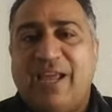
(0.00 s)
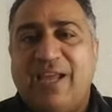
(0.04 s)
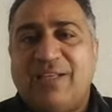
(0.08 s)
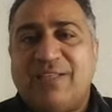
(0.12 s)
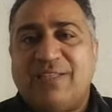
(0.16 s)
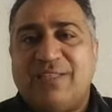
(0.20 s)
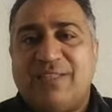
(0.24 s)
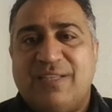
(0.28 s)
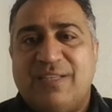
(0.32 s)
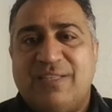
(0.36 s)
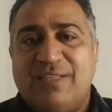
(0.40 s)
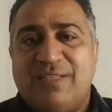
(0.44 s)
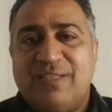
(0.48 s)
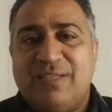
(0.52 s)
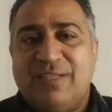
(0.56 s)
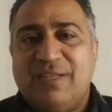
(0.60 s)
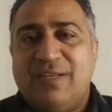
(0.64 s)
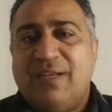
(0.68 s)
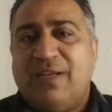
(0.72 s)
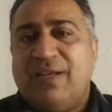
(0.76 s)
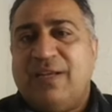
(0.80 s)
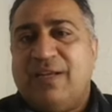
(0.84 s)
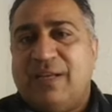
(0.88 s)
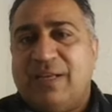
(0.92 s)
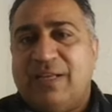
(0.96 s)
access,
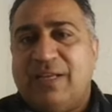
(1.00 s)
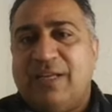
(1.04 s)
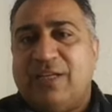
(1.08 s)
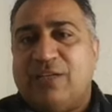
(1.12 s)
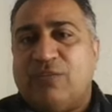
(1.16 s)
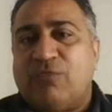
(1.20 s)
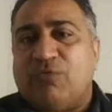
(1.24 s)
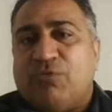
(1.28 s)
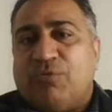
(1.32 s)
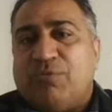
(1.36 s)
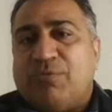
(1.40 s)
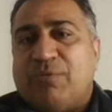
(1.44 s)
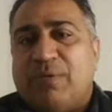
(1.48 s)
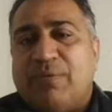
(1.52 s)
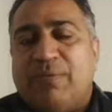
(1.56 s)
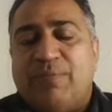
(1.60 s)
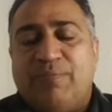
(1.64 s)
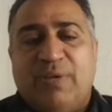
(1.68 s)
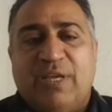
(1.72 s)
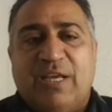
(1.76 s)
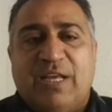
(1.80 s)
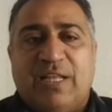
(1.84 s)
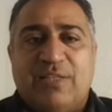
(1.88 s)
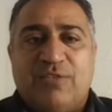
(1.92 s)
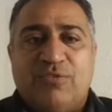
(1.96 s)
it could
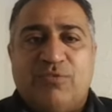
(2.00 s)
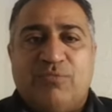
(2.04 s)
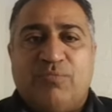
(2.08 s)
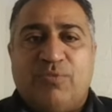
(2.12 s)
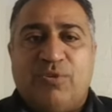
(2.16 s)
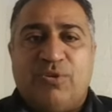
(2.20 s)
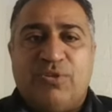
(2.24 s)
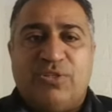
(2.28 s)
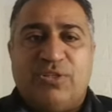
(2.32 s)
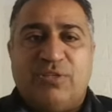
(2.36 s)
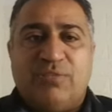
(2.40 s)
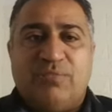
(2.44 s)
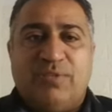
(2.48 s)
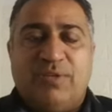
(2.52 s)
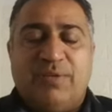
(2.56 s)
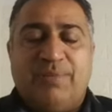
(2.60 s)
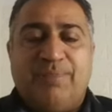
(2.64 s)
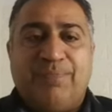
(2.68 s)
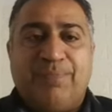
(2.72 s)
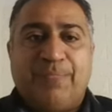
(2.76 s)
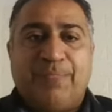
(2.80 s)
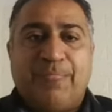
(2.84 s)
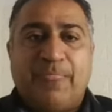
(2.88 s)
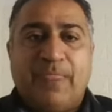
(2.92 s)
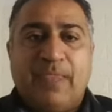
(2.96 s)
be also possible.
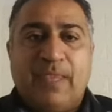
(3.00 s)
